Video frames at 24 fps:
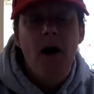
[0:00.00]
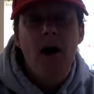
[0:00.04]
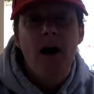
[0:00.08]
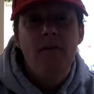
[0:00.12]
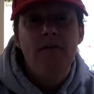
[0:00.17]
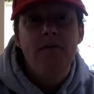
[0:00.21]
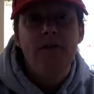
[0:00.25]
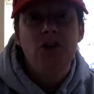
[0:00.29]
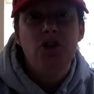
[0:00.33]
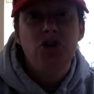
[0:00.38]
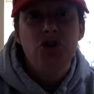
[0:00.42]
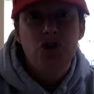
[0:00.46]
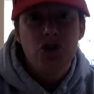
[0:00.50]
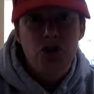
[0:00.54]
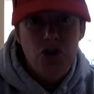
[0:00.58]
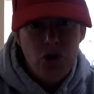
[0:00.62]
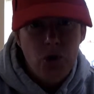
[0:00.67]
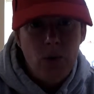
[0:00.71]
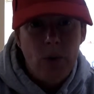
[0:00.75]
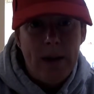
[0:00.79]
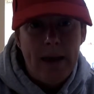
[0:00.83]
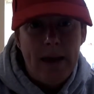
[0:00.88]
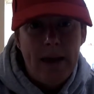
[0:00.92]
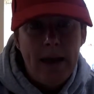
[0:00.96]
of the
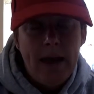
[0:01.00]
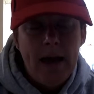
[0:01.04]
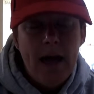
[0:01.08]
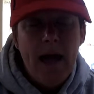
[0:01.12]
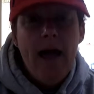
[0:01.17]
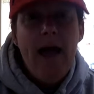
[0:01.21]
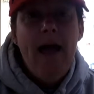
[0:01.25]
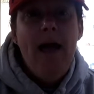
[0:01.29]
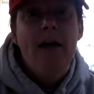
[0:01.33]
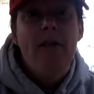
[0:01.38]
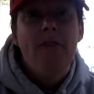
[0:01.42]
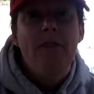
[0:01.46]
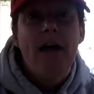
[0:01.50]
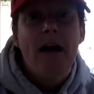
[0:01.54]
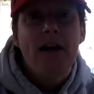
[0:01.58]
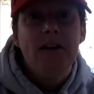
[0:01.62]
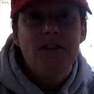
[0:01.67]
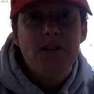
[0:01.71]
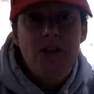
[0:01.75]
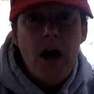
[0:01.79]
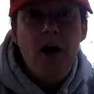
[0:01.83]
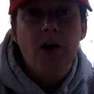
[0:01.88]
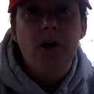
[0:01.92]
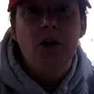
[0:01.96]
chewing that
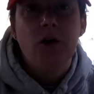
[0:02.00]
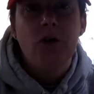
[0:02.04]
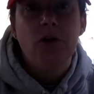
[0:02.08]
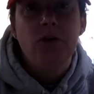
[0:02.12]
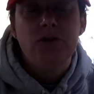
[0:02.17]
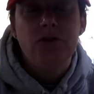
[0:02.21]
Tucker